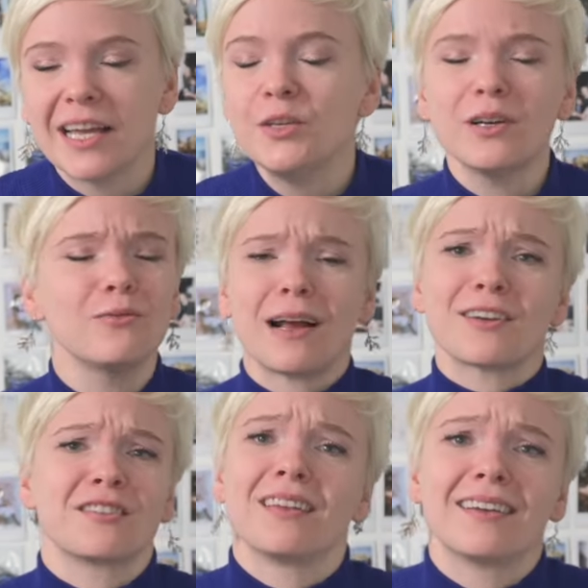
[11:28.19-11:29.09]
And you can
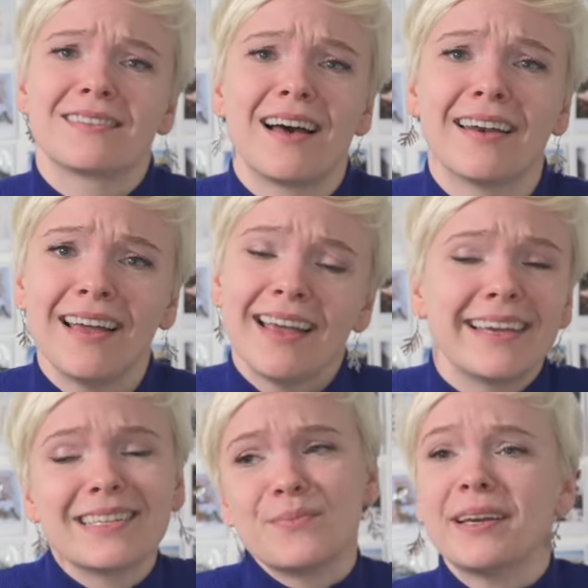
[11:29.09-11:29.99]
rationalize that
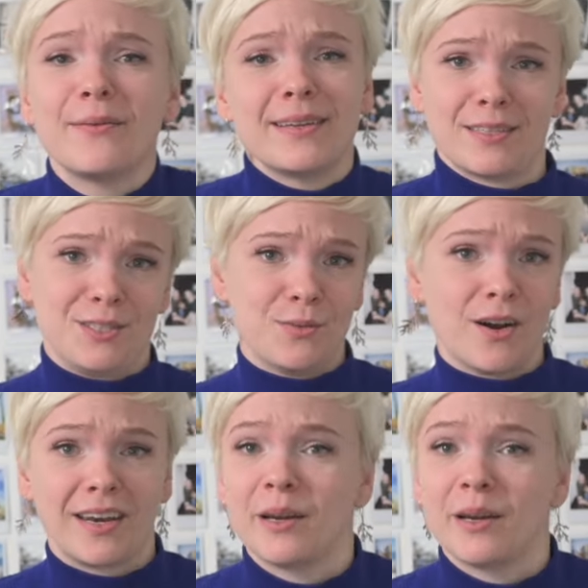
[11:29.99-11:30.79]
in as many ways as you want,